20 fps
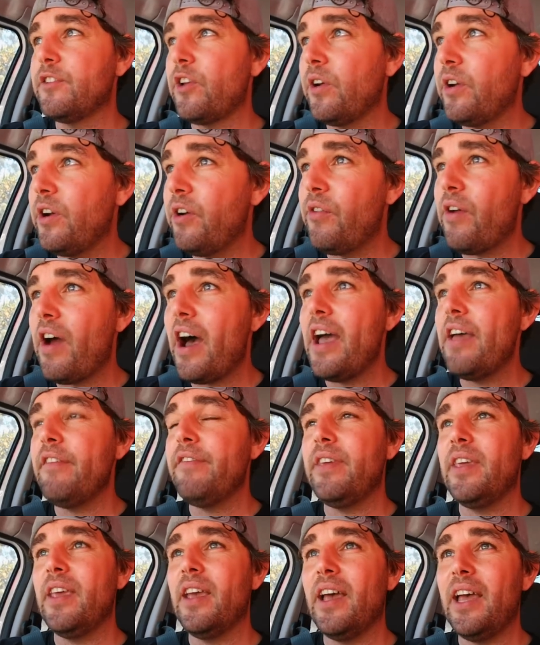Don't
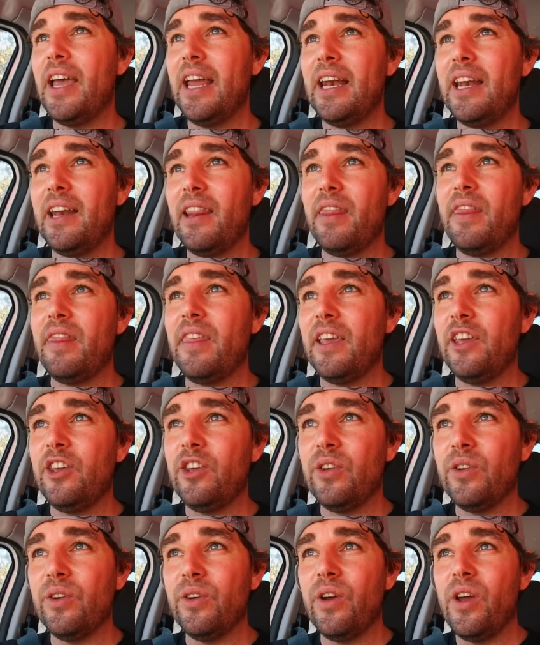arrive here and
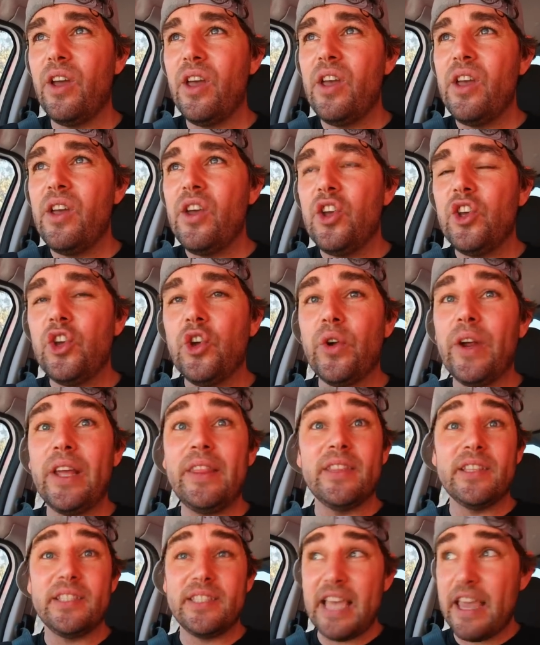think you're you're
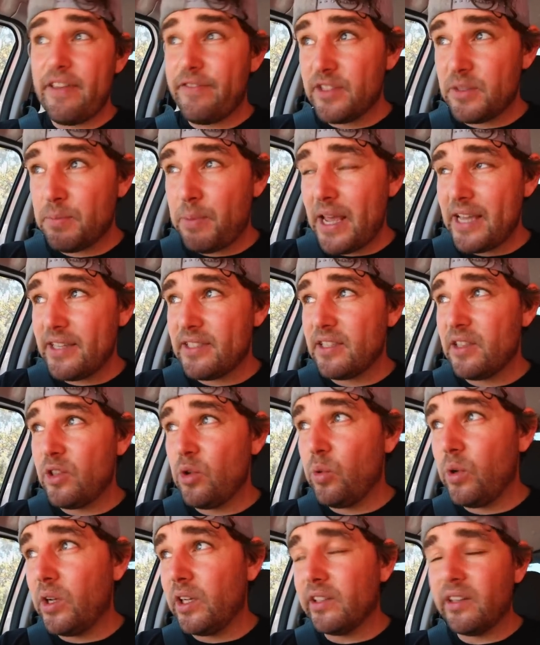in the safest place in
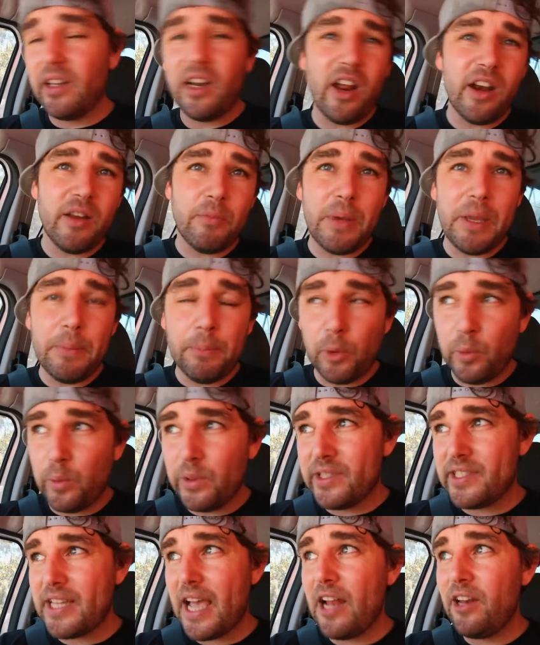the world. A lot of people
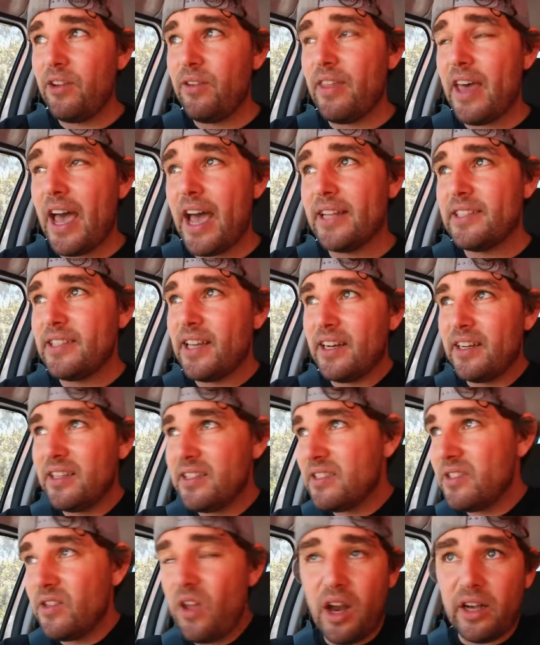will tell you that, and
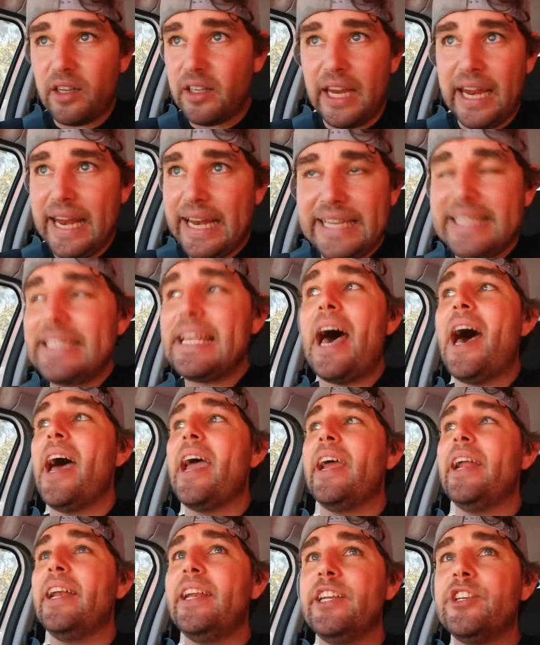it's not
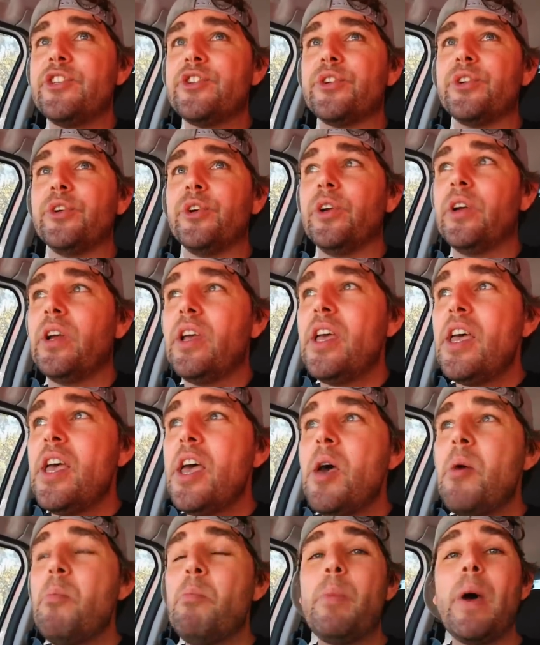entirely true.